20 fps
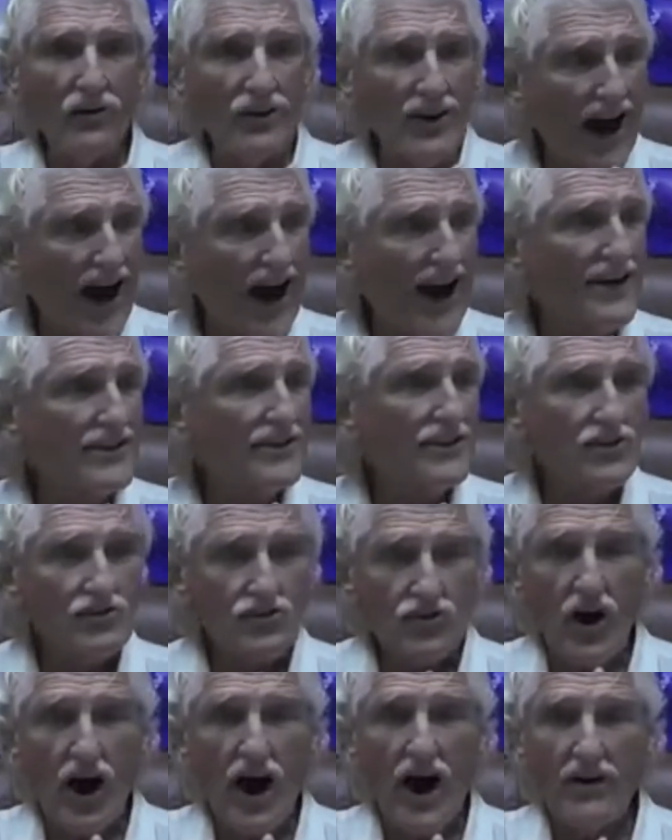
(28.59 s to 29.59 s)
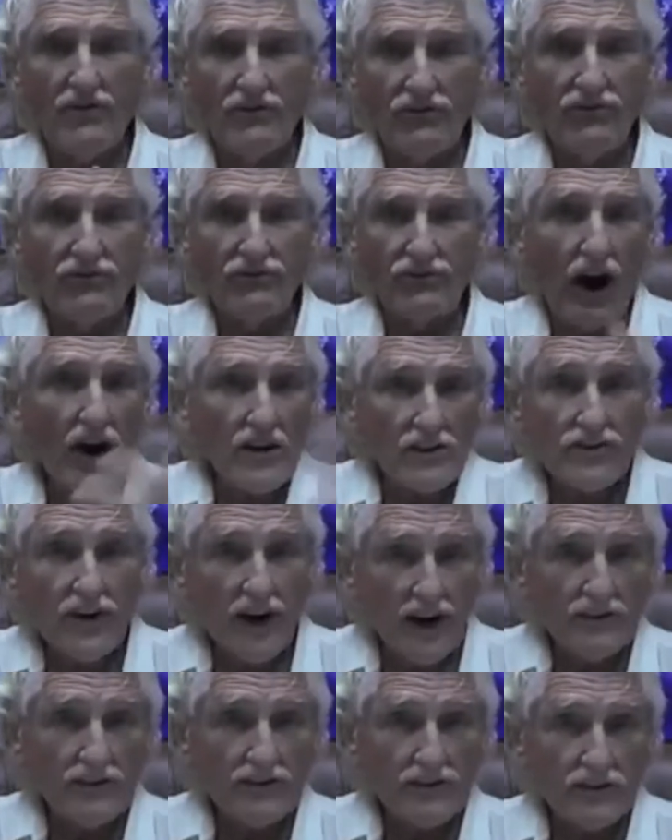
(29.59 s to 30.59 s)
dis, and
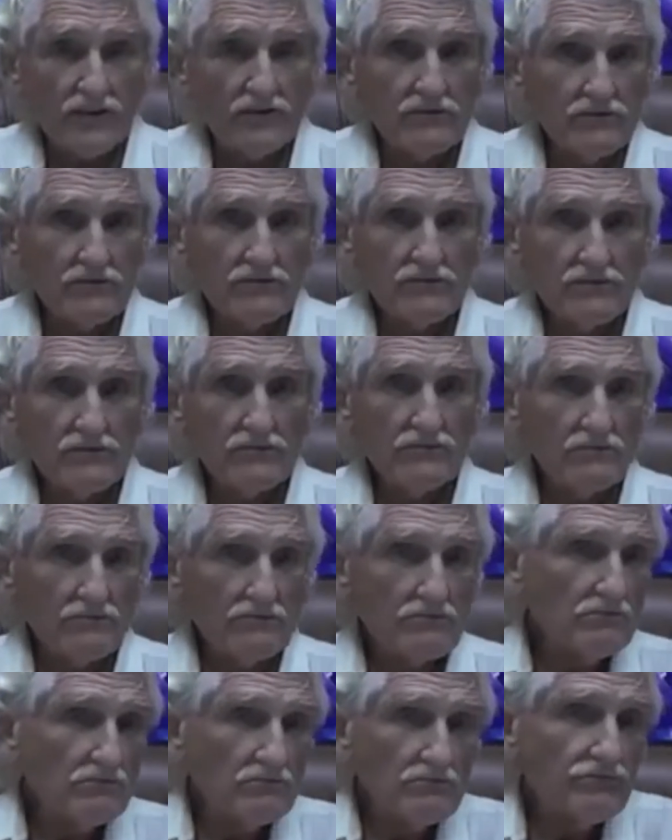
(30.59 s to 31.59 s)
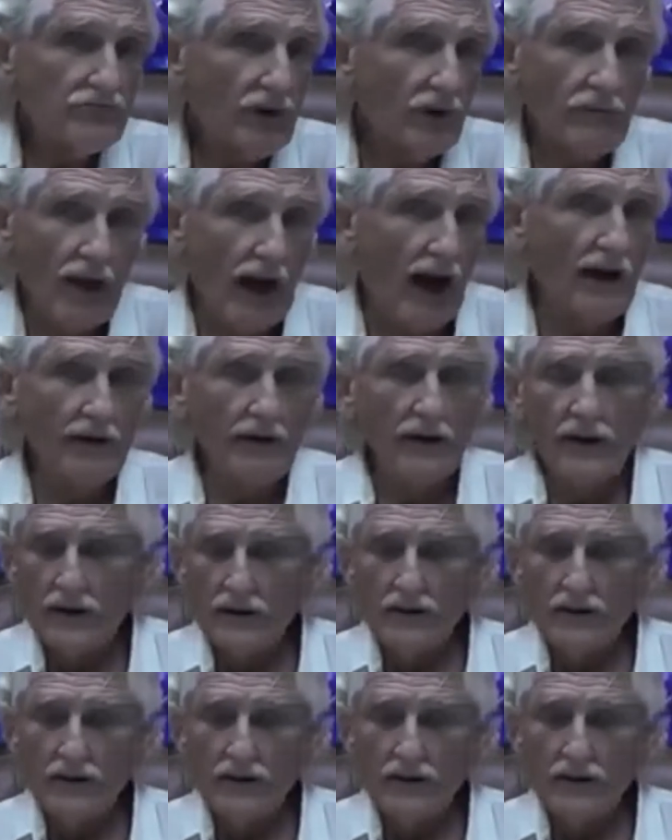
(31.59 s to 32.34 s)
triphosphates from that.